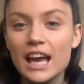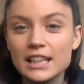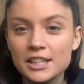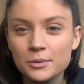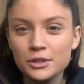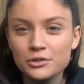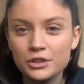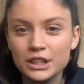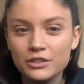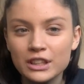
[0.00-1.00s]
This one's
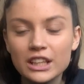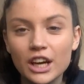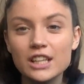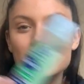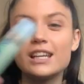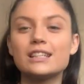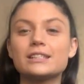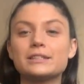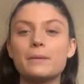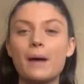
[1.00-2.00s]
really, really good and it
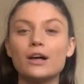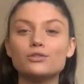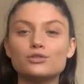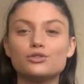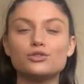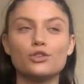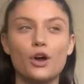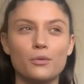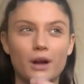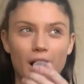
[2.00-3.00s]
smells
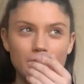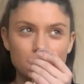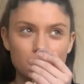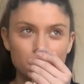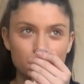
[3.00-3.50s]
so nice.